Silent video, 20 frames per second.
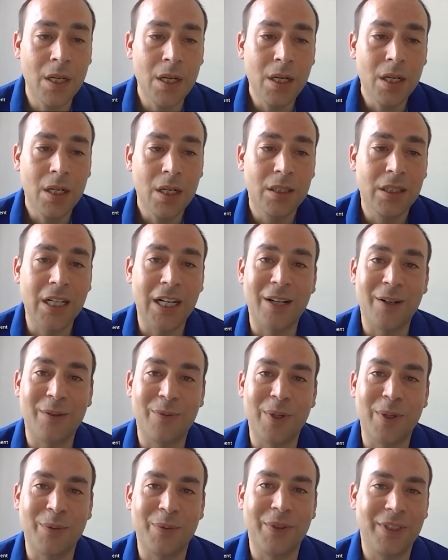Now,
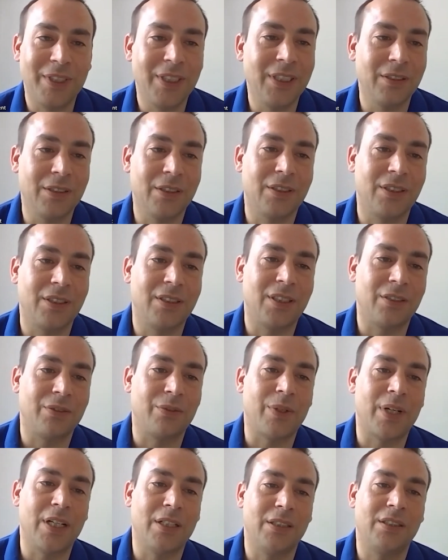what we did notice as
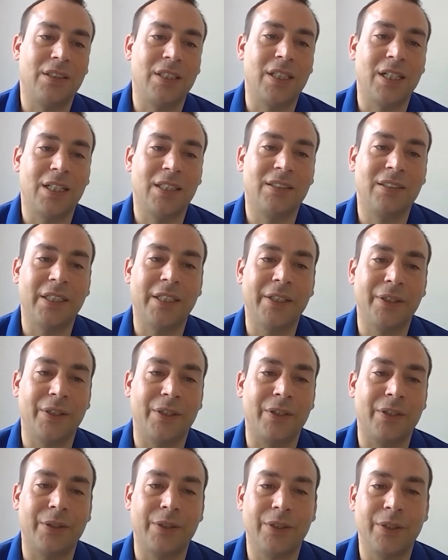well is that exterior
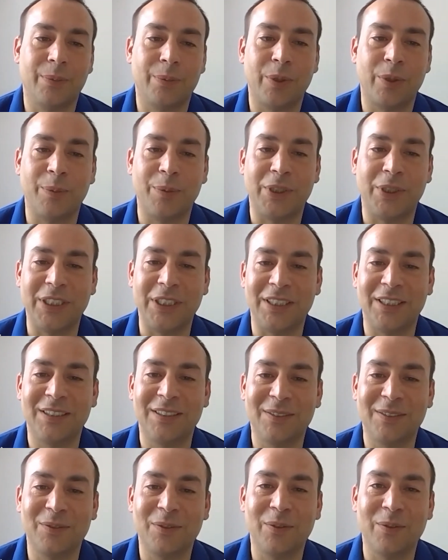corridor properties
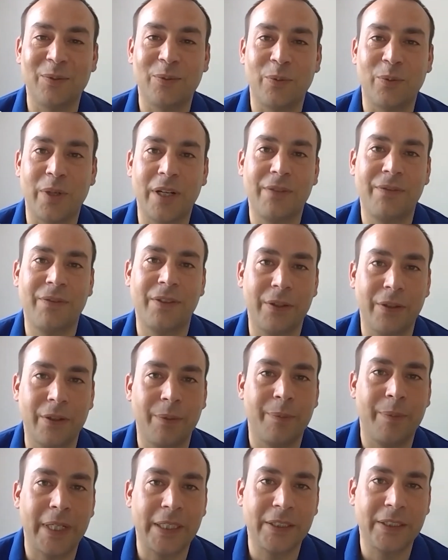were faring
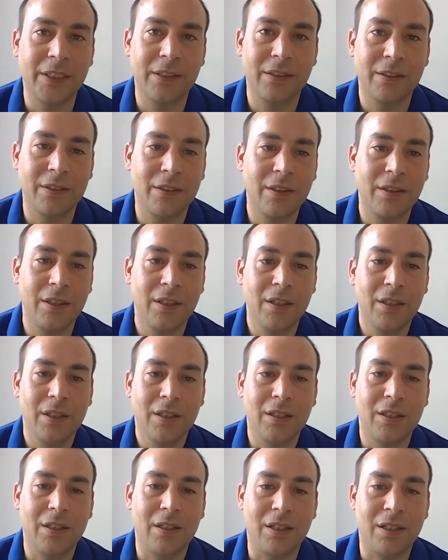better.
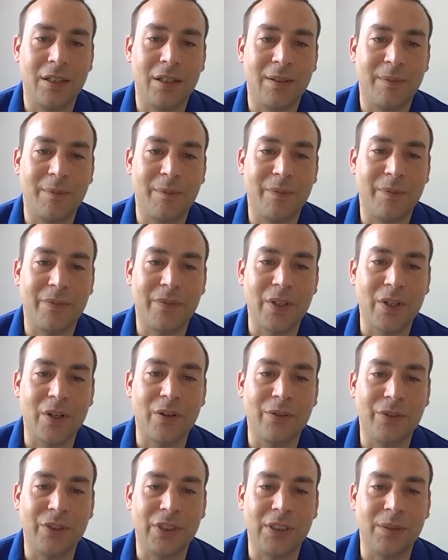
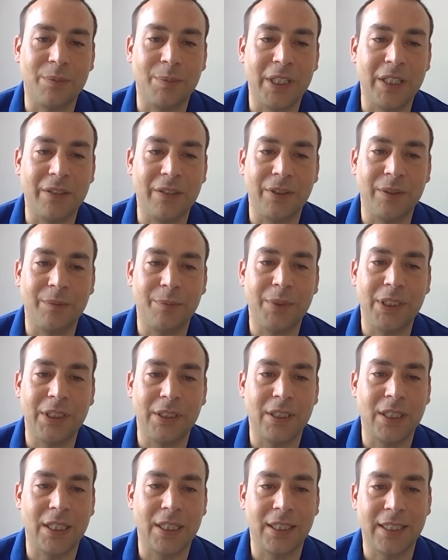Obviously, the benefit being
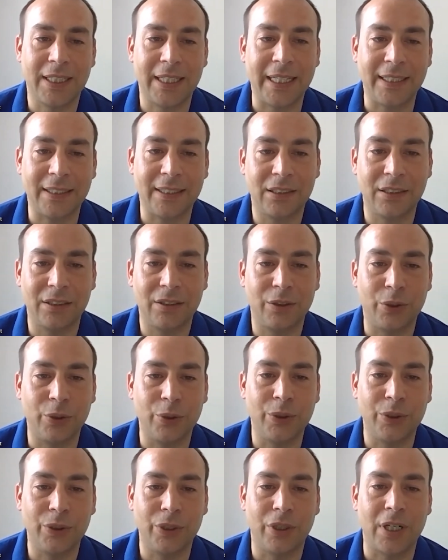that guests
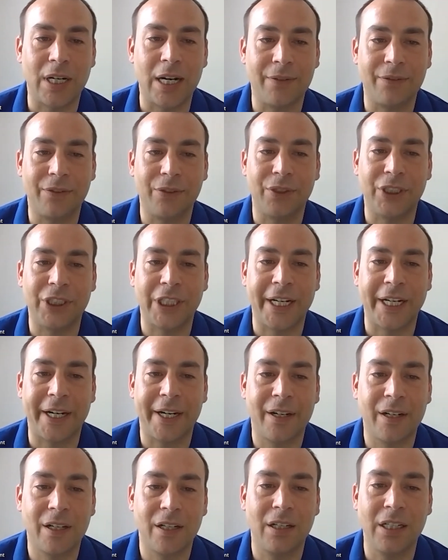do not have to share
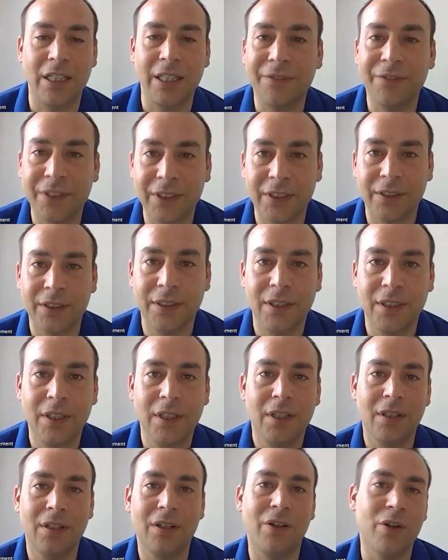lifts,
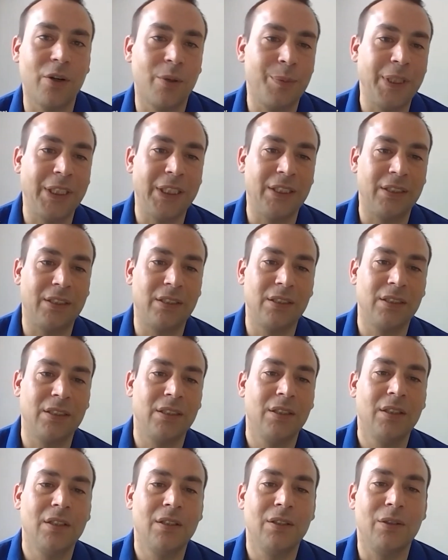lobbies,
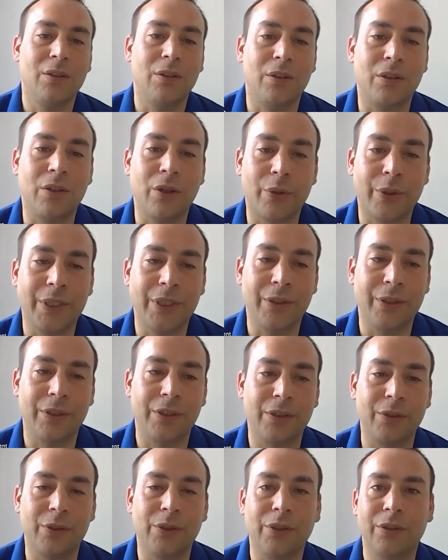or corridors
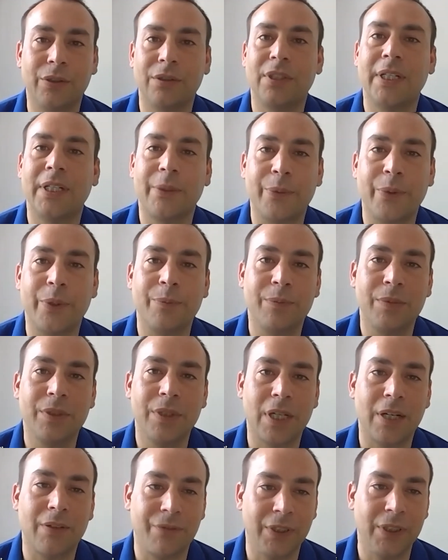to go to their room. I
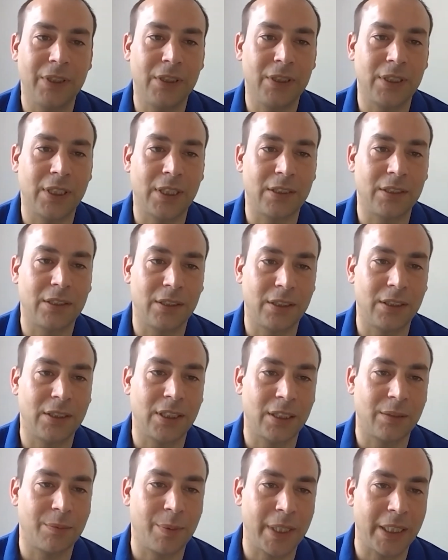think this has
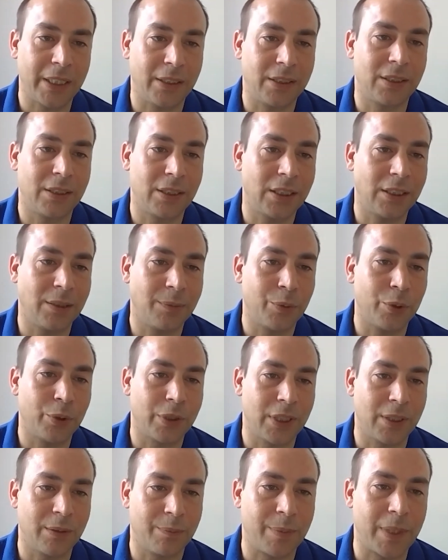played an
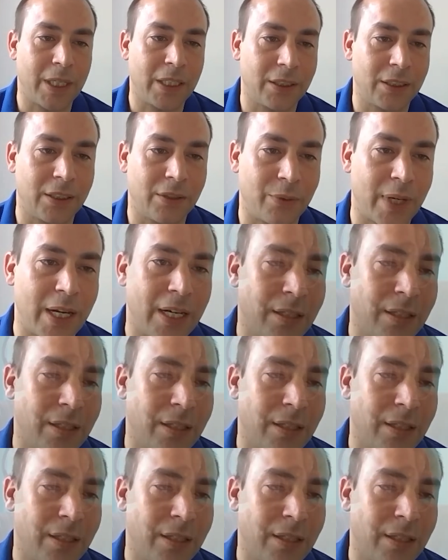important part as well.